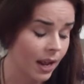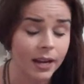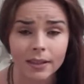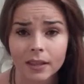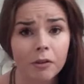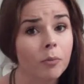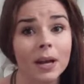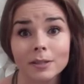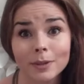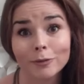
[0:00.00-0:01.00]
anything that
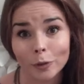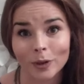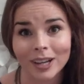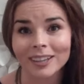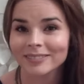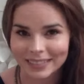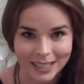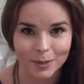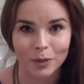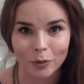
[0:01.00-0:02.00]
reminds me of Florida.
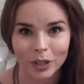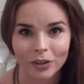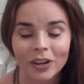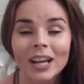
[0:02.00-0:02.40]
Let's be real.